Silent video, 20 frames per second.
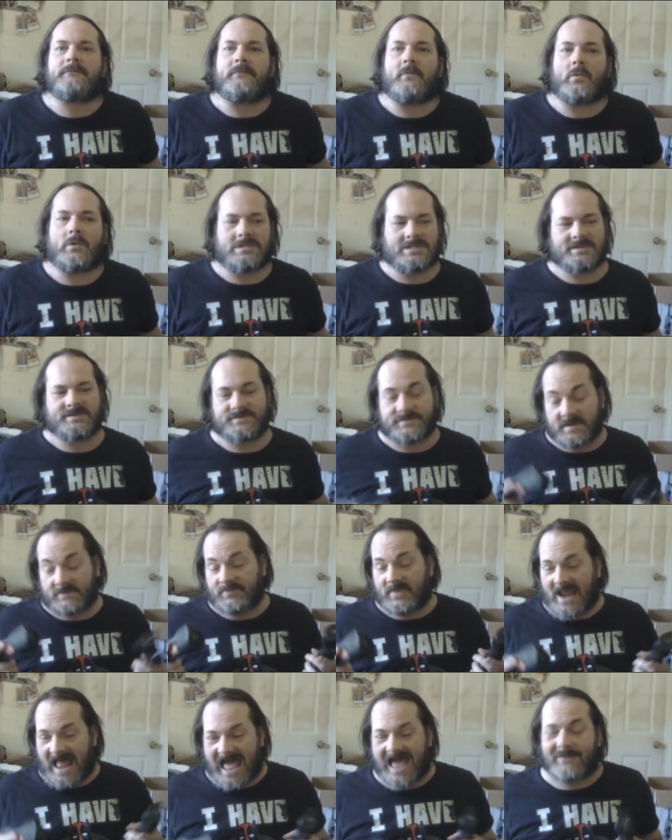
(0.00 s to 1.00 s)
or at least stuff
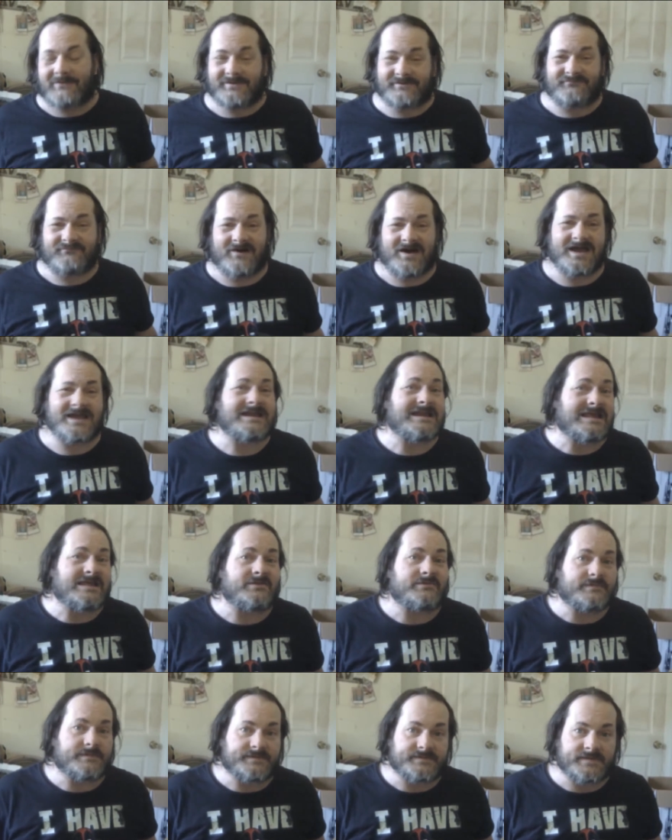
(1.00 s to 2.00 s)
that I would find
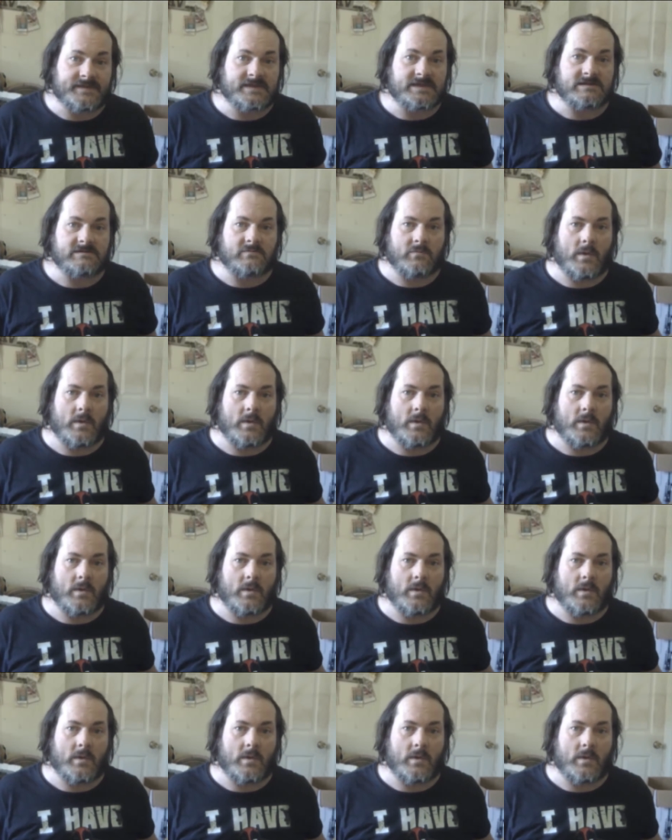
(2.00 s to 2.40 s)
interesting